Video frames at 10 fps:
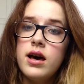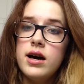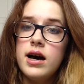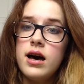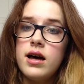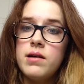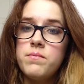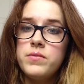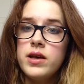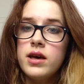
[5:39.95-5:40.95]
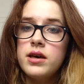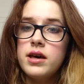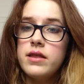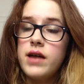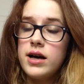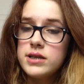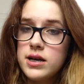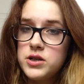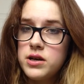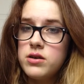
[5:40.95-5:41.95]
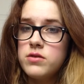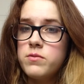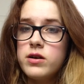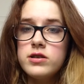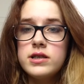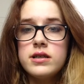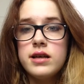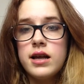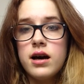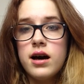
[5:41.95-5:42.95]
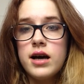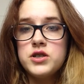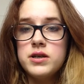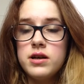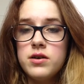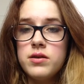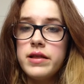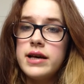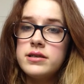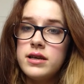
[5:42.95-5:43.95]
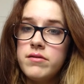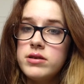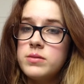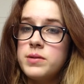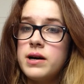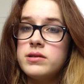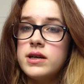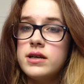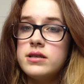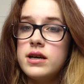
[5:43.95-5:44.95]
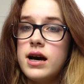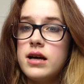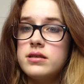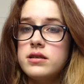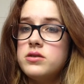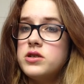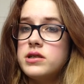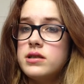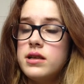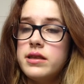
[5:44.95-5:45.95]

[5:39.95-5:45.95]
that's actually good because then I actually know that they're serious about it and just